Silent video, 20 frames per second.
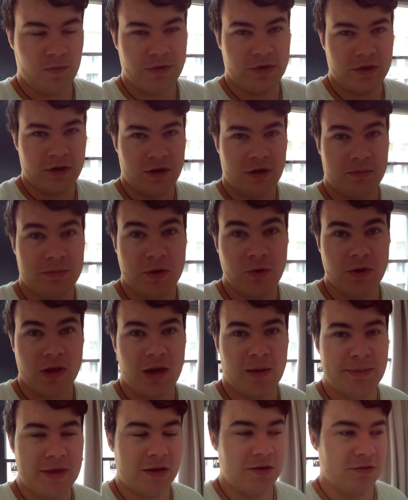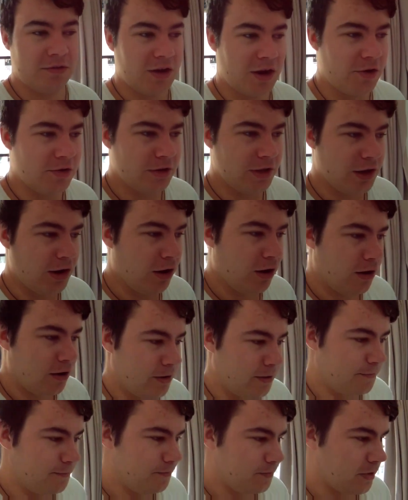the building I'm in is currently
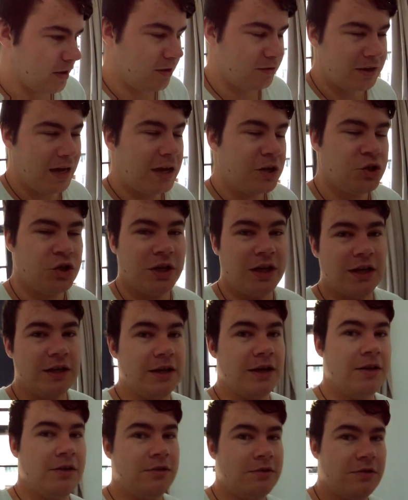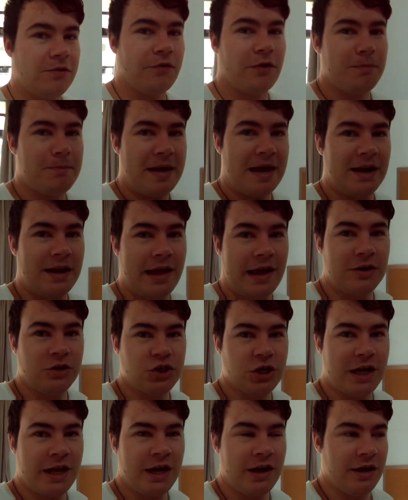on, is actually leased from mainland
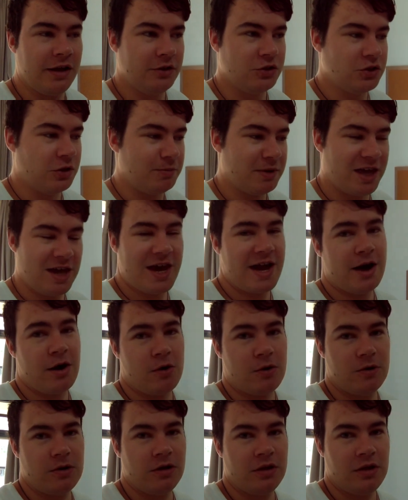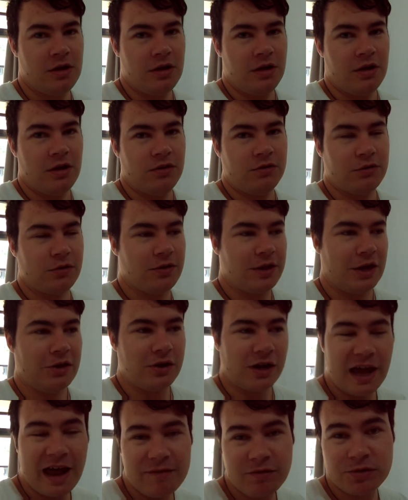China to Macau so they
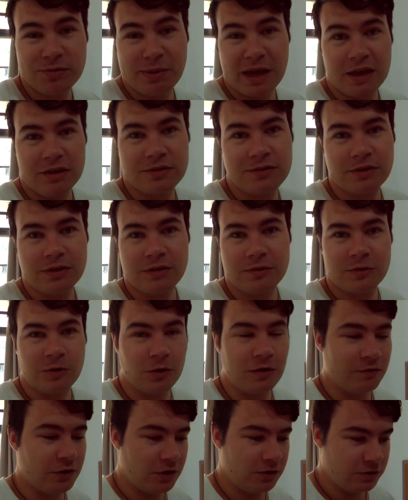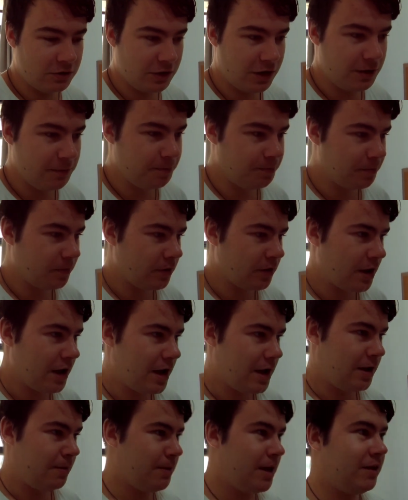could have space for this university.
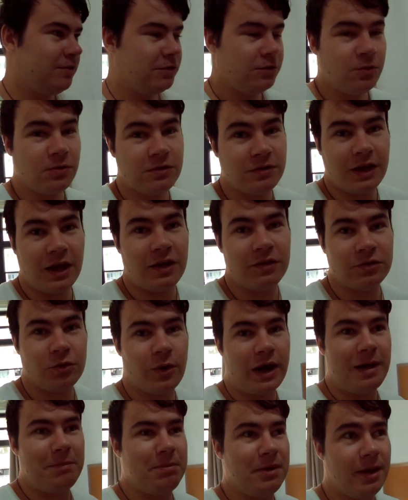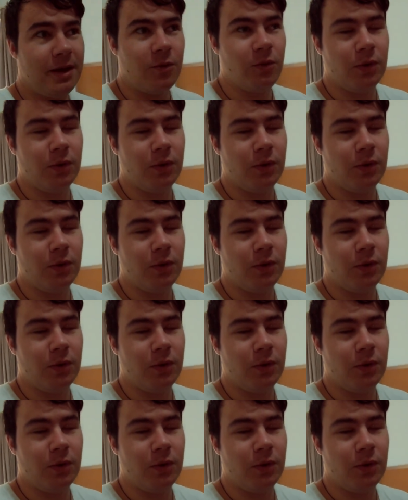As you'll see, it's quite big